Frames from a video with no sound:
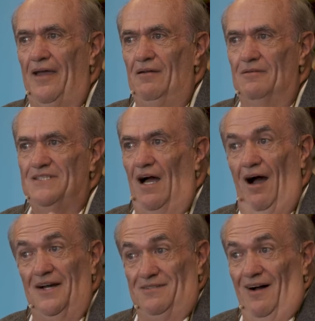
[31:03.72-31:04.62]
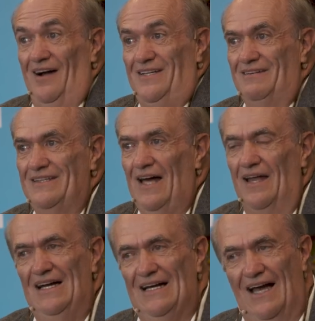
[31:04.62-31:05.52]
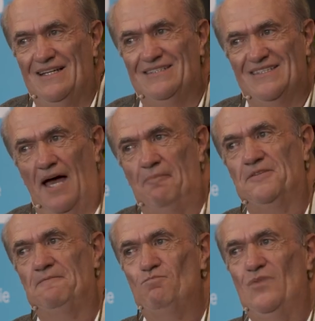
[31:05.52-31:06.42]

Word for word: you know, it's hard to argue with that, except